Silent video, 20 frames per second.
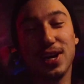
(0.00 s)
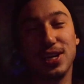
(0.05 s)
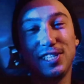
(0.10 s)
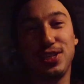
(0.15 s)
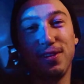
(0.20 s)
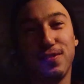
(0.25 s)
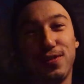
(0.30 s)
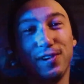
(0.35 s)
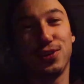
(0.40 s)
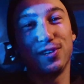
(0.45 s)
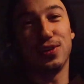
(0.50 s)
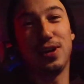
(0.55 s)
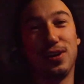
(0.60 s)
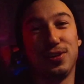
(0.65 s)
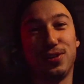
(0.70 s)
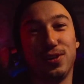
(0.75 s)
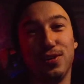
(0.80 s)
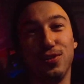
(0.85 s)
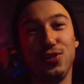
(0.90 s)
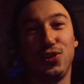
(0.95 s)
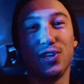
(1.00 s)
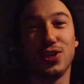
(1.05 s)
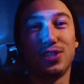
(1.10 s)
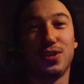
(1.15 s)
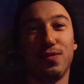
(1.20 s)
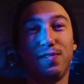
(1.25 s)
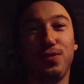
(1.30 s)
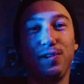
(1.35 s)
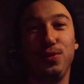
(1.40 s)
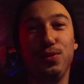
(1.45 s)
the official outro in just a
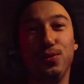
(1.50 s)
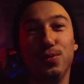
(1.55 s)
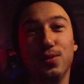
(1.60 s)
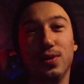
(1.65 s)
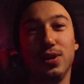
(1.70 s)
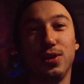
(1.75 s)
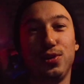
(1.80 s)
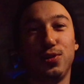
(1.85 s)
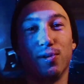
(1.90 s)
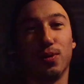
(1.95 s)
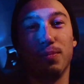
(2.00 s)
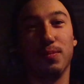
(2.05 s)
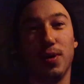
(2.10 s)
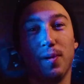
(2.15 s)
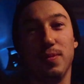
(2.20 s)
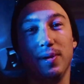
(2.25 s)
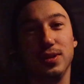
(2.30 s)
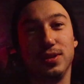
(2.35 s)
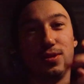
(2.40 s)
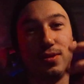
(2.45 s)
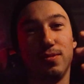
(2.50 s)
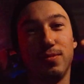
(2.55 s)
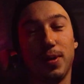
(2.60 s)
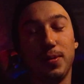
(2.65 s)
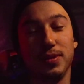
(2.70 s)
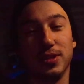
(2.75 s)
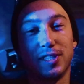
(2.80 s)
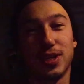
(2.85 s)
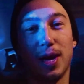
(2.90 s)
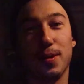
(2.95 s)
few short moments, right when
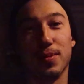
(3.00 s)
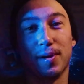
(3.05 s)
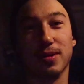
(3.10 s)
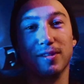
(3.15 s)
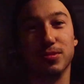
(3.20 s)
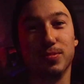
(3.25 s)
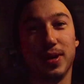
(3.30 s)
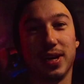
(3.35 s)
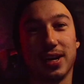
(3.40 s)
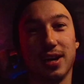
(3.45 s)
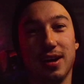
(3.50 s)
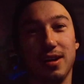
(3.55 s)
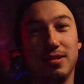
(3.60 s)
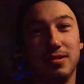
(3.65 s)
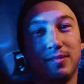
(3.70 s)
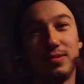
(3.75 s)
this camera comes back on.